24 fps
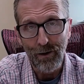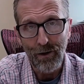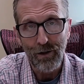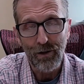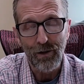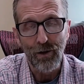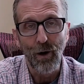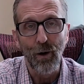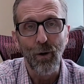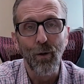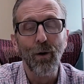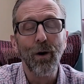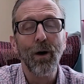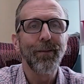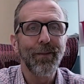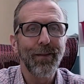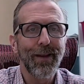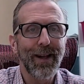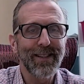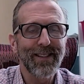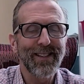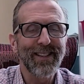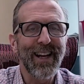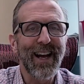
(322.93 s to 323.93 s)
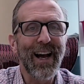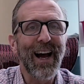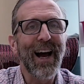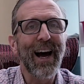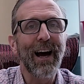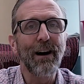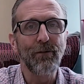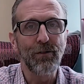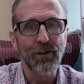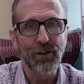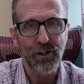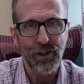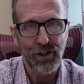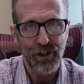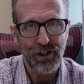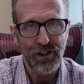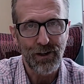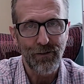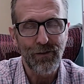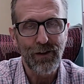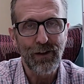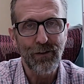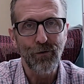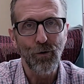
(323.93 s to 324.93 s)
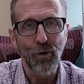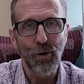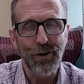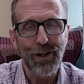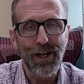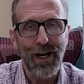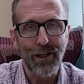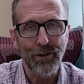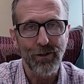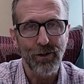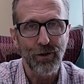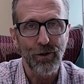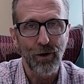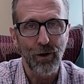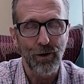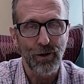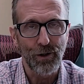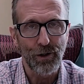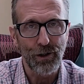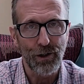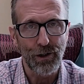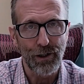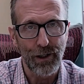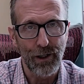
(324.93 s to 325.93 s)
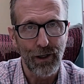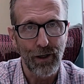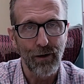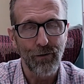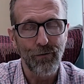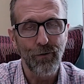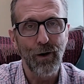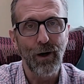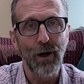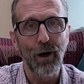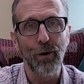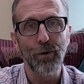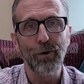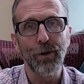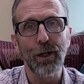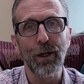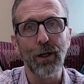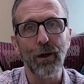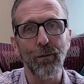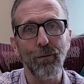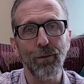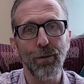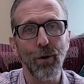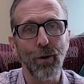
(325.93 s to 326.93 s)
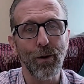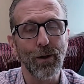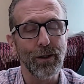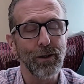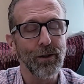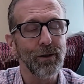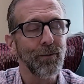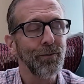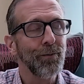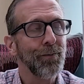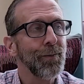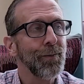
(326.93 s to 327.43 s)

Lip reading: So that's the average, is $74,000 a year for healthcare employees.